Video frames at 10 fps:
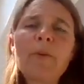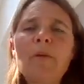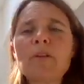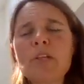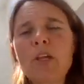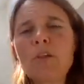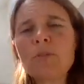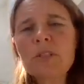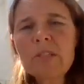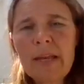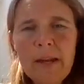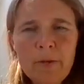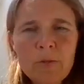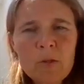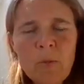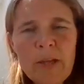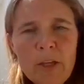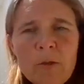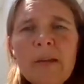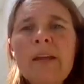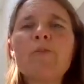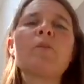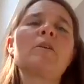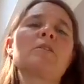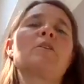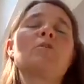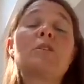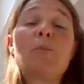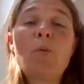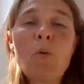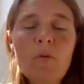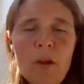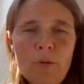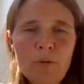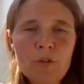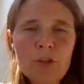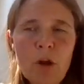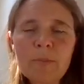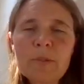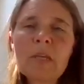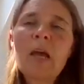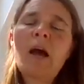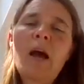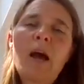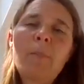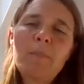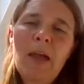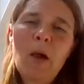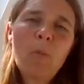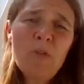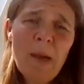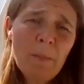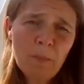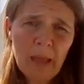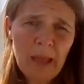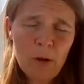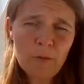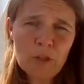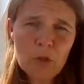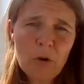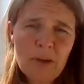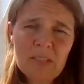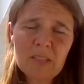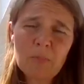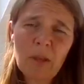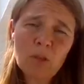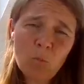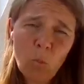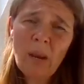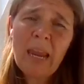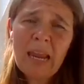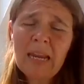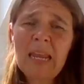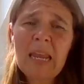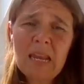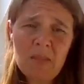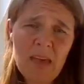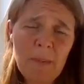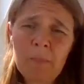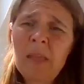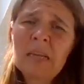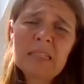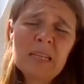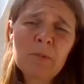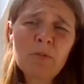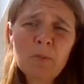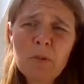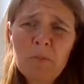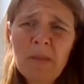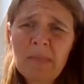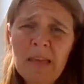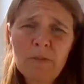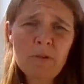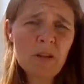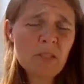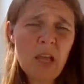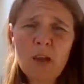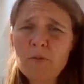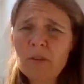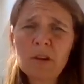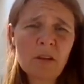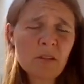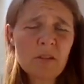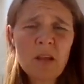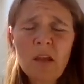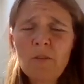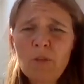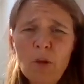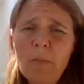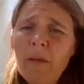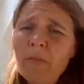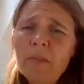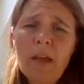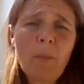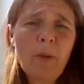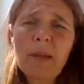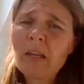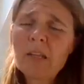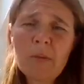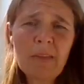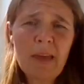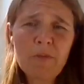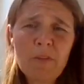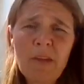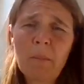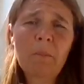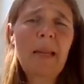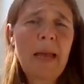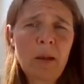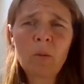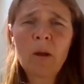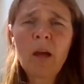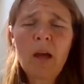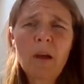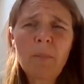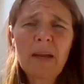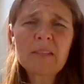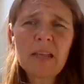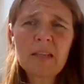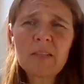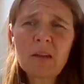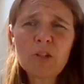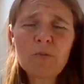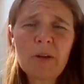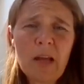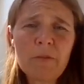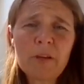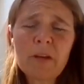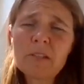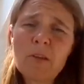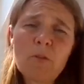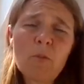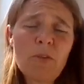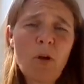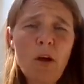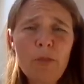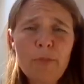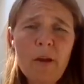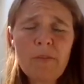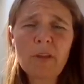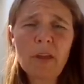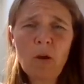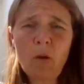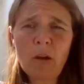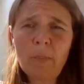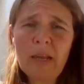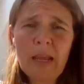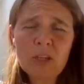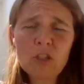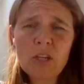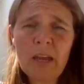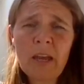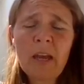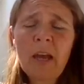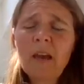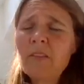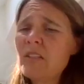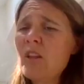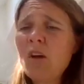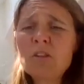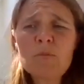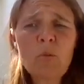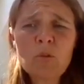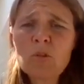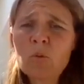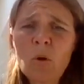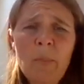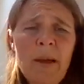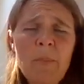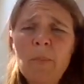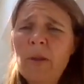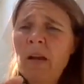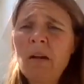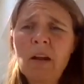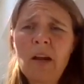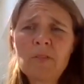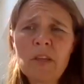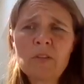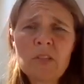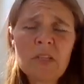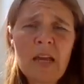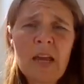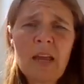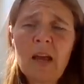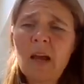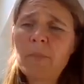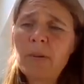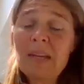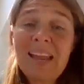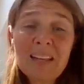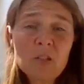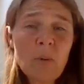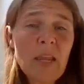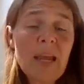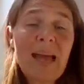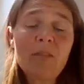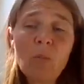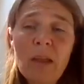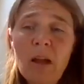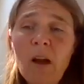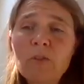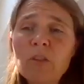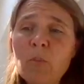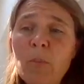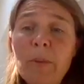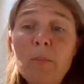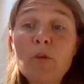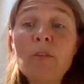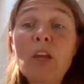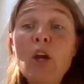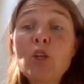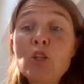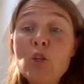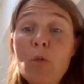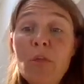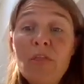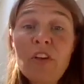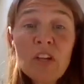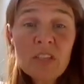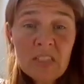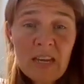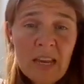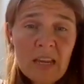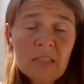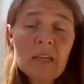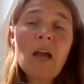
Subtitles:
We're asking you to stay local to where you live. We're asking you to support the local shops, help them get out of this crisis, because we need them. Some of them have been there for us over the last few months, and we need to be there for them now as they start to recover, so that we've got a thriving economy next year. There's lots more to talk about, but we can't cover those today. But next week and the week after, we'll be moving to Thursdays.